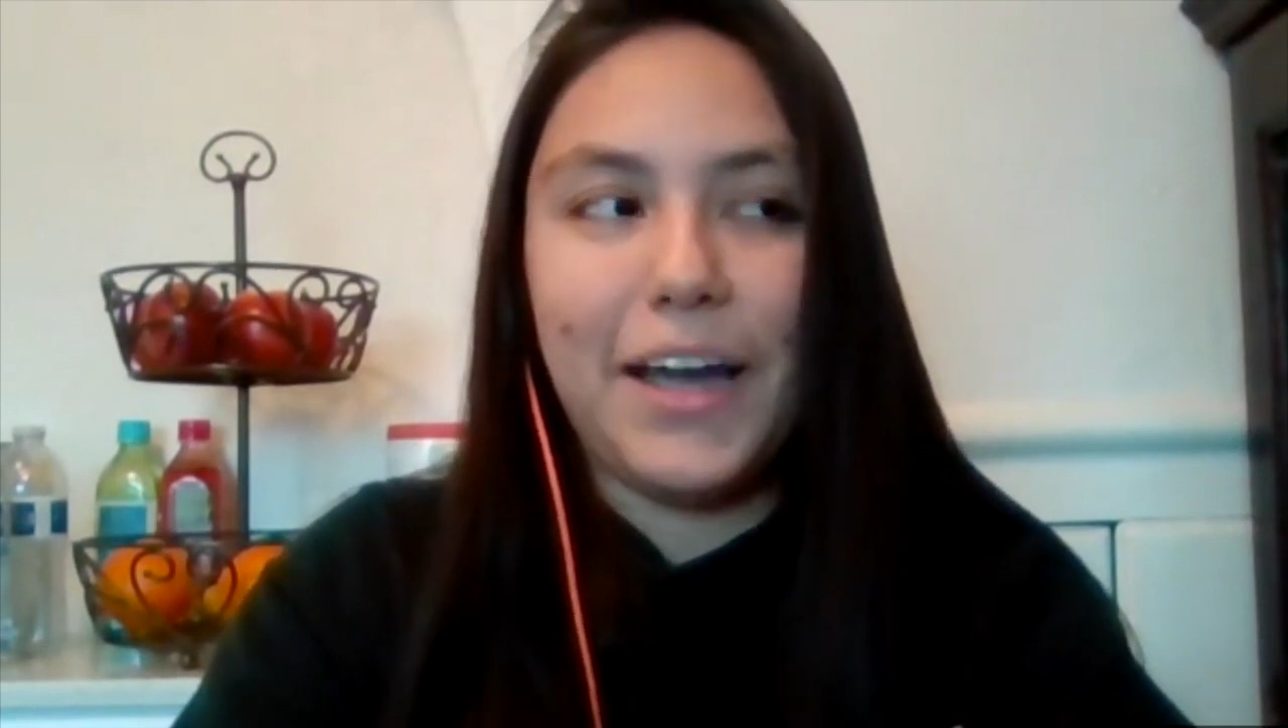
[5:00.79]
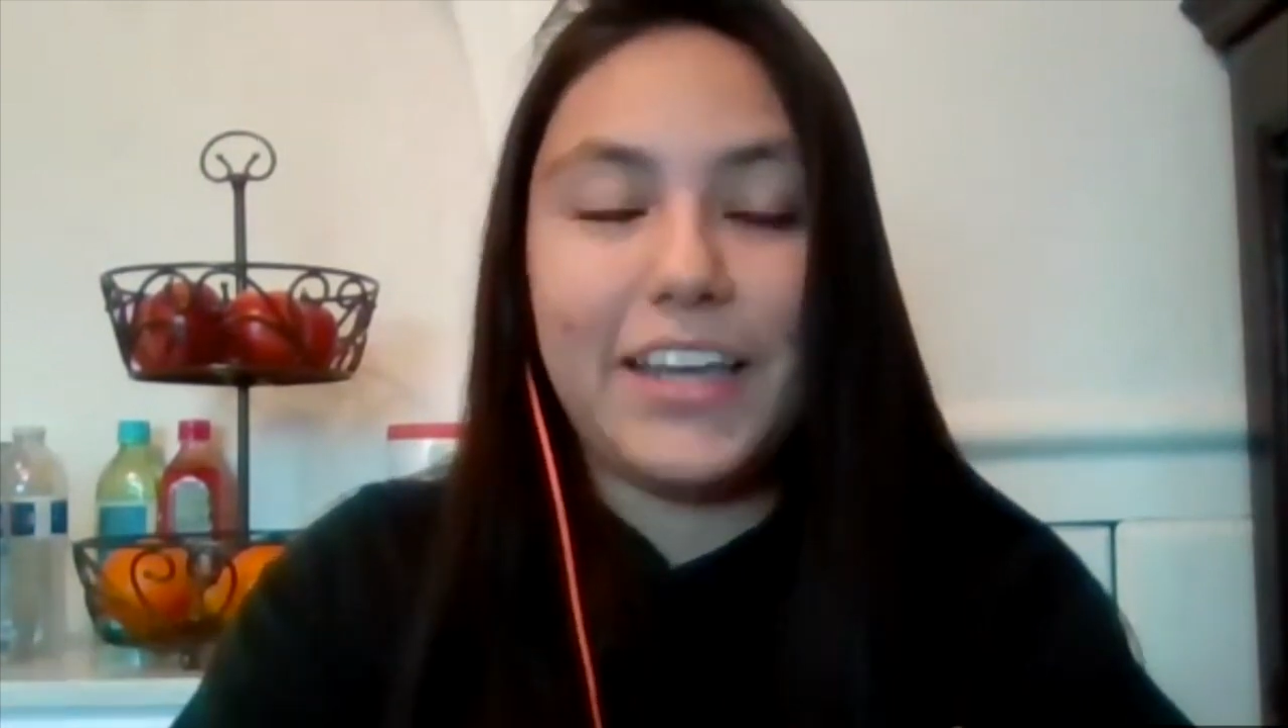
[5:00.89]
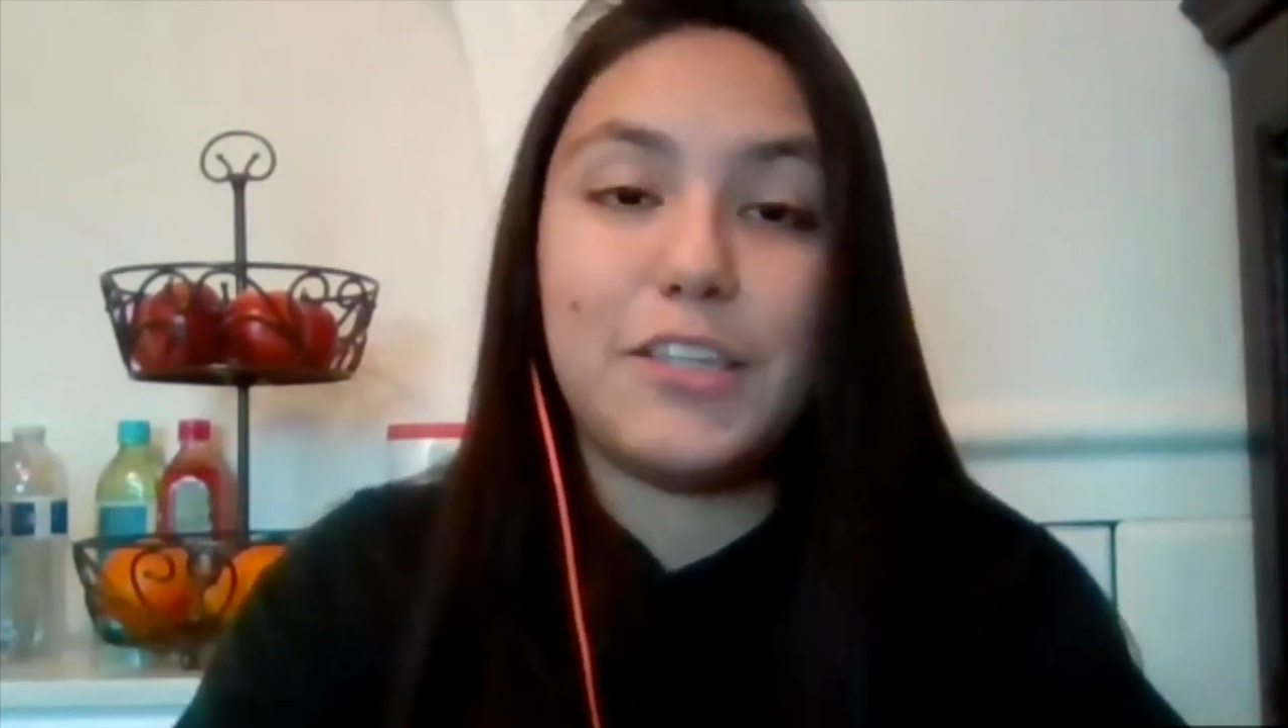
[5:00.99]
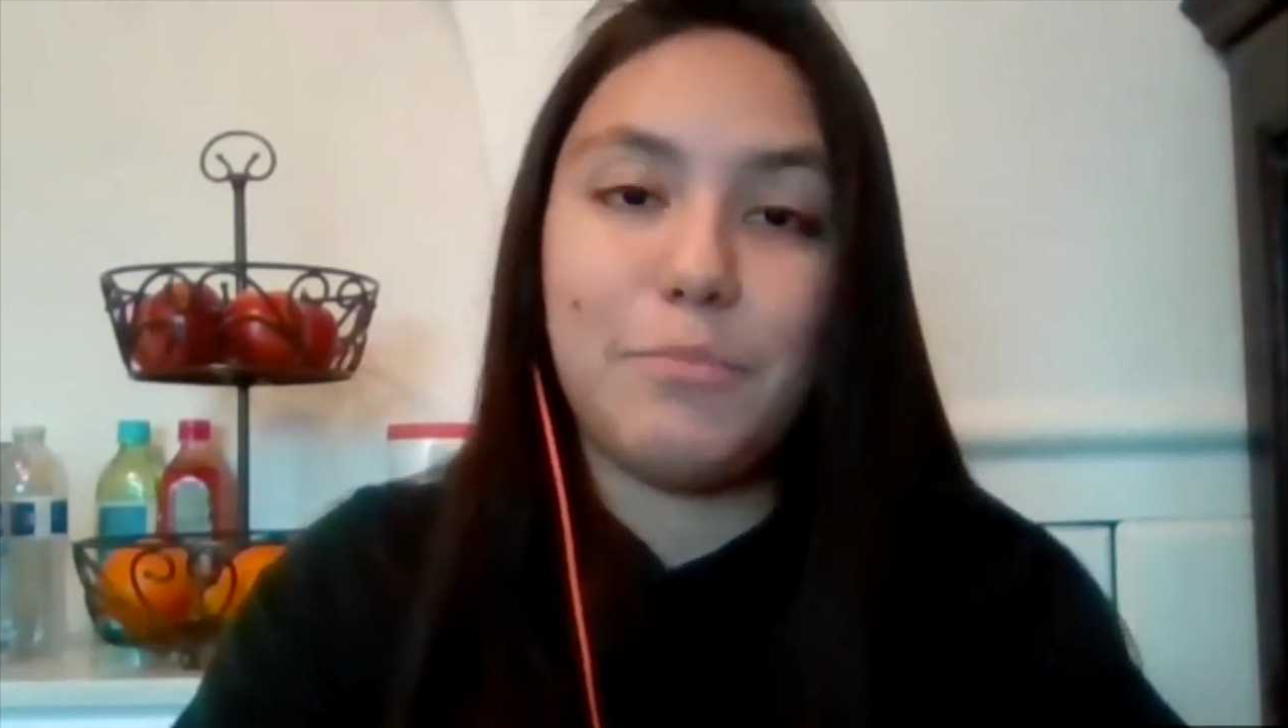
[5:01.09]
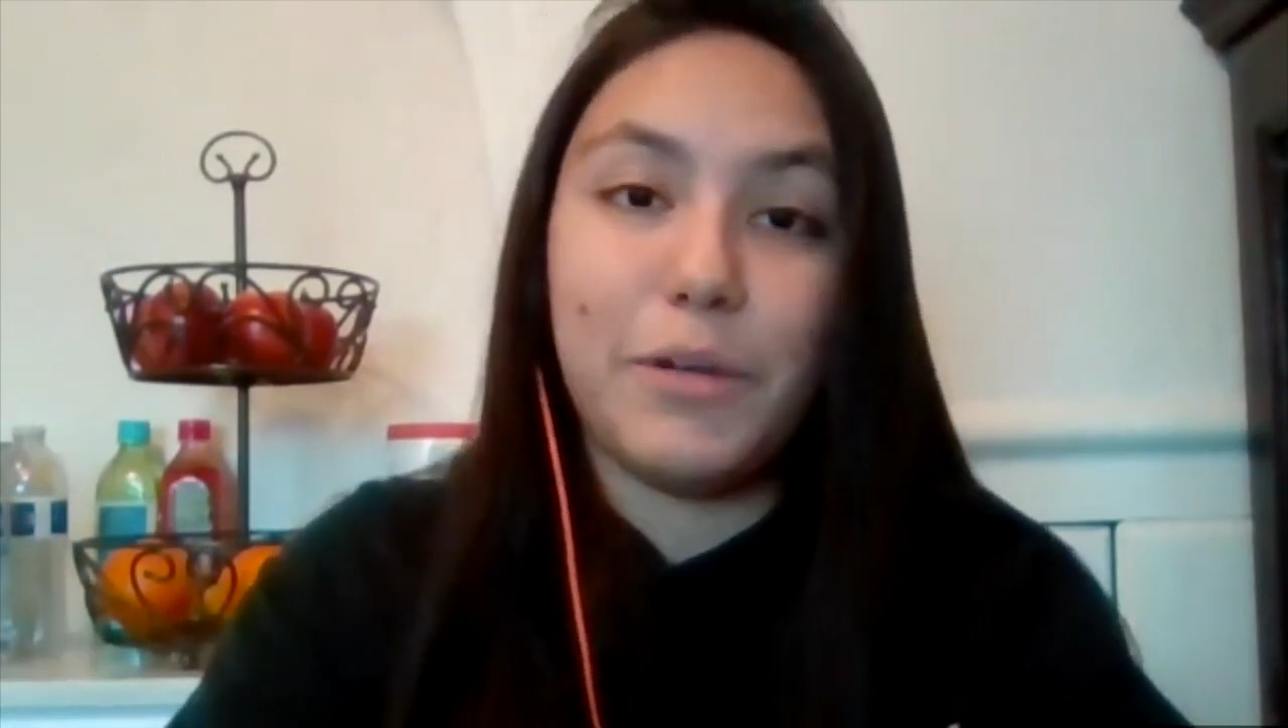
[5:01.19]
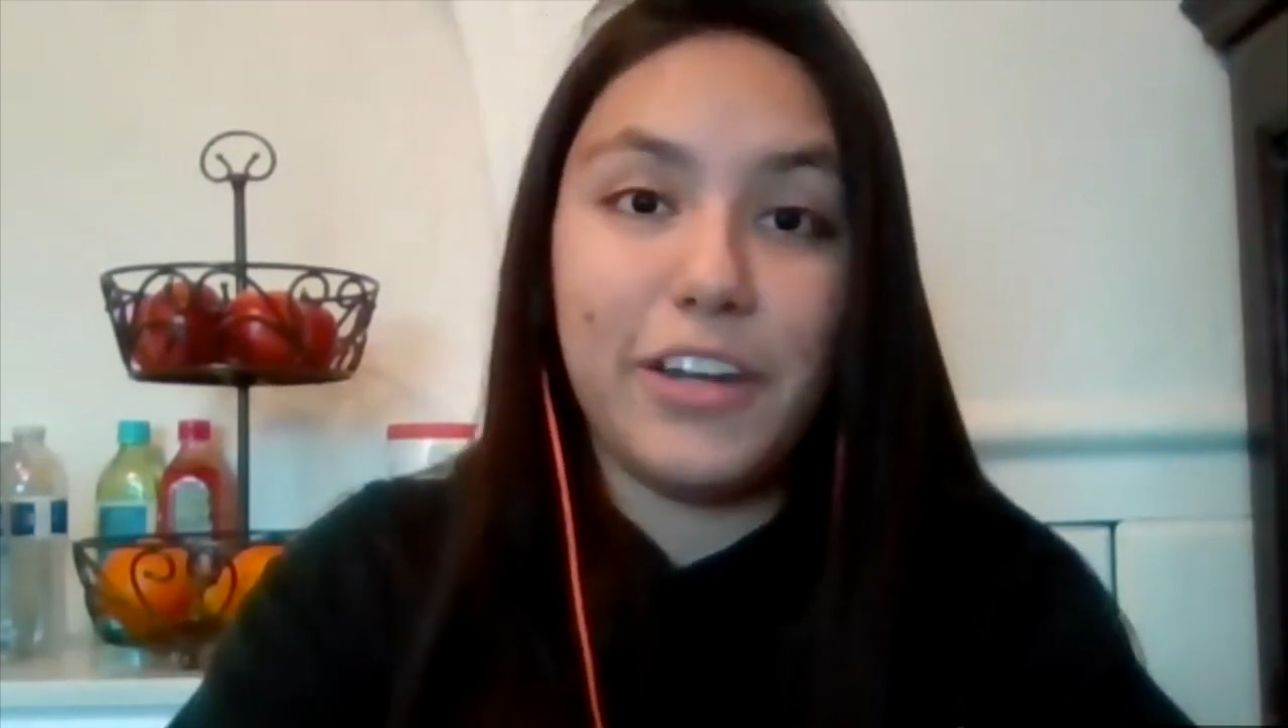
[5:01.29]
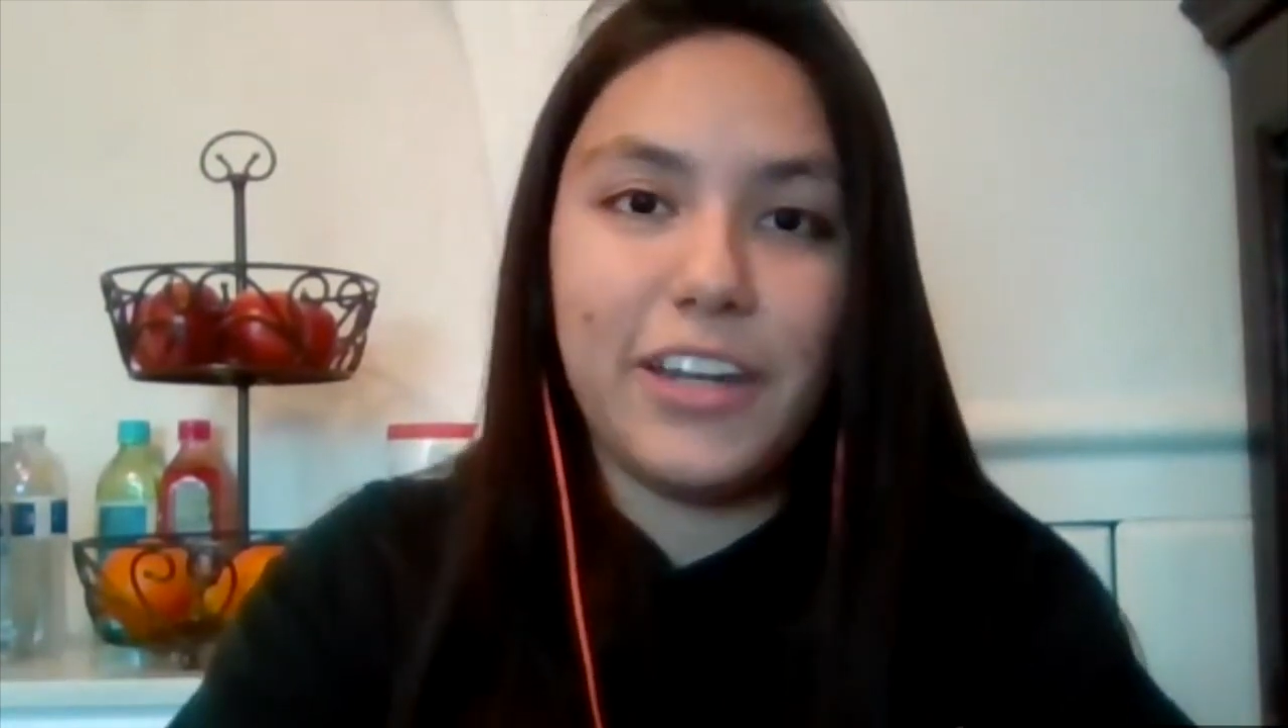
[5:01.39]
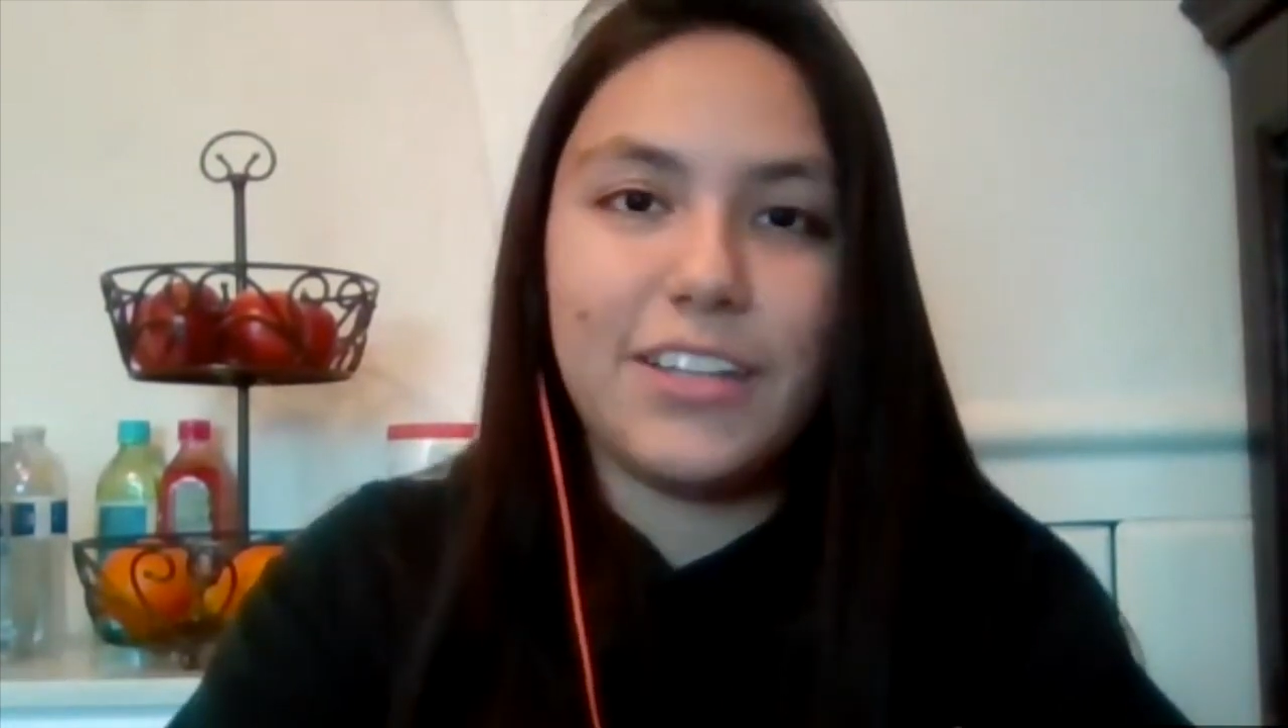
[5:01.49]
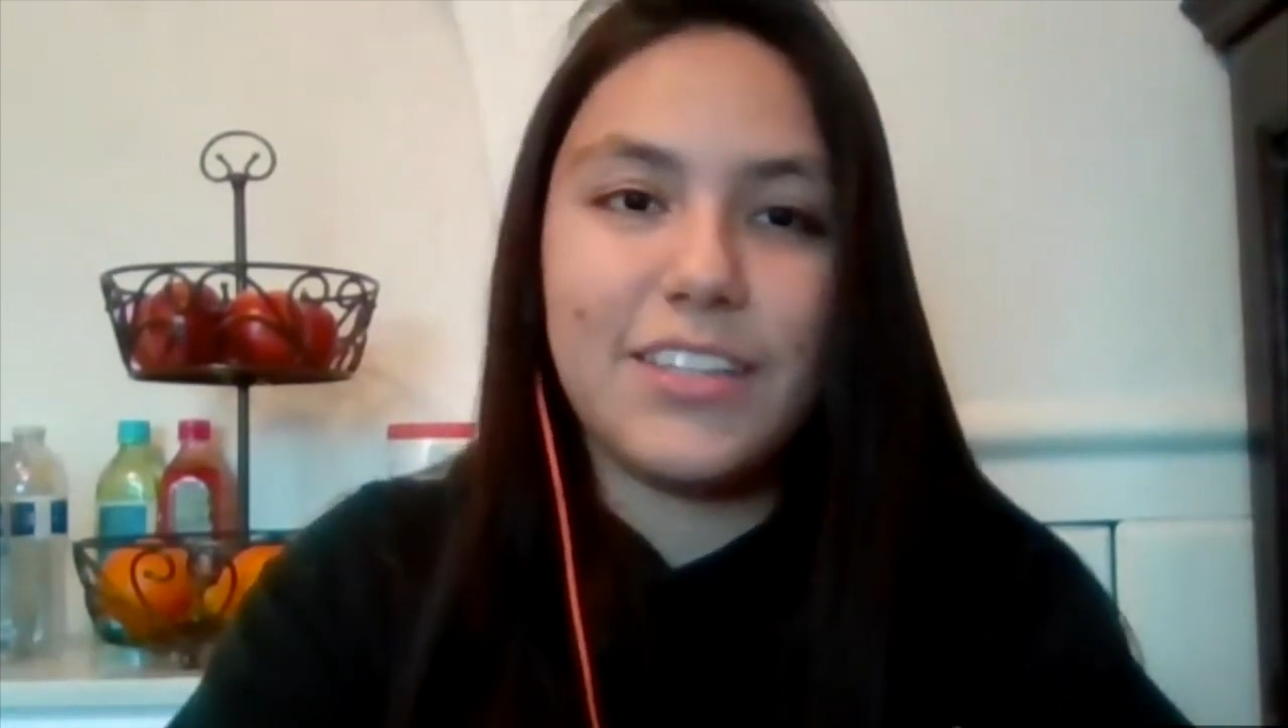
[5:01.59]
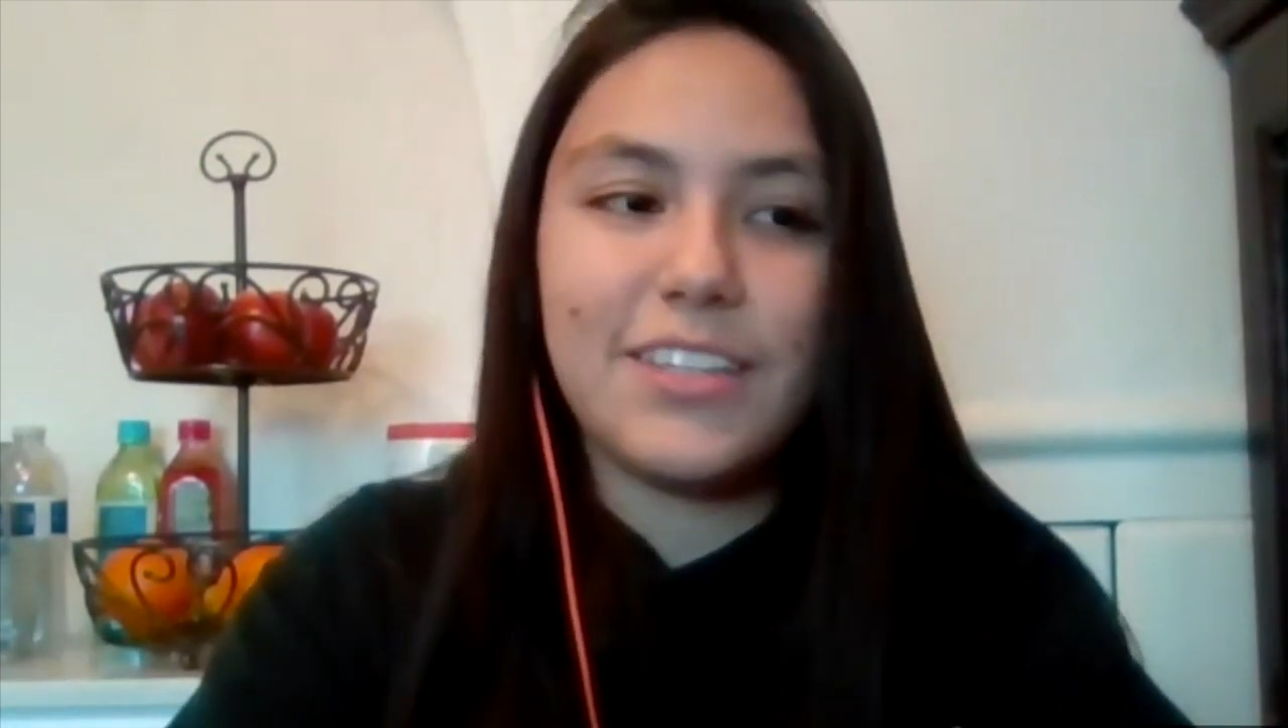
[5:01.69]

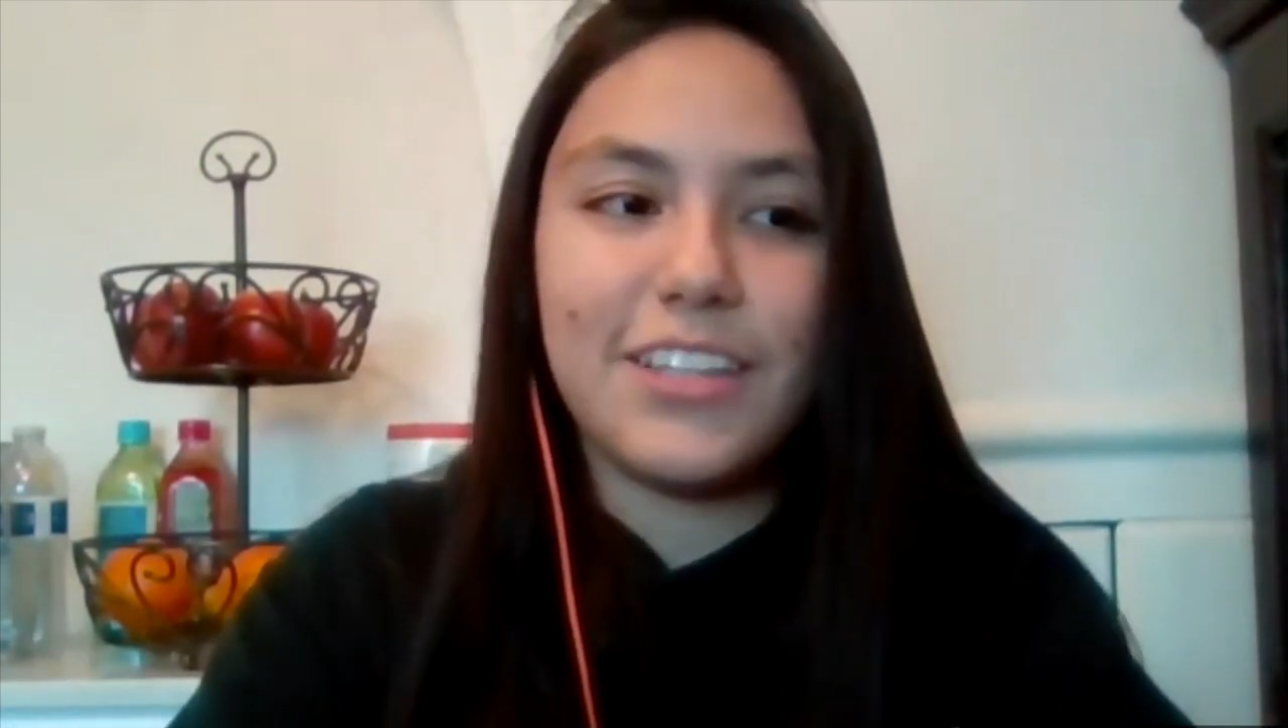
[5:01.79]
experience.